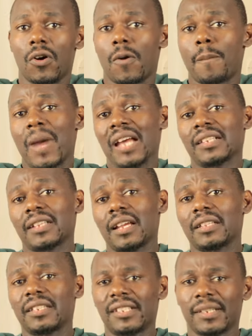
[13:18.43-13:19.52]
or
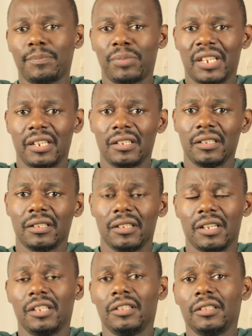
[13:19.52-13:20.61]
master discipline
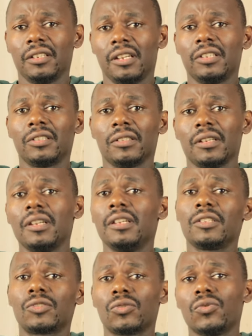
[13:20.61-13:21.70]

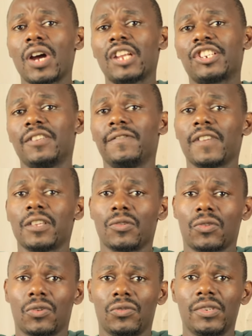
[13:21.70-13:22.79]
into achieving your
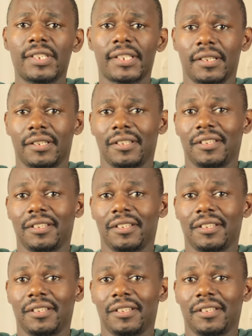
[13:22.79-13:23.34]
goals.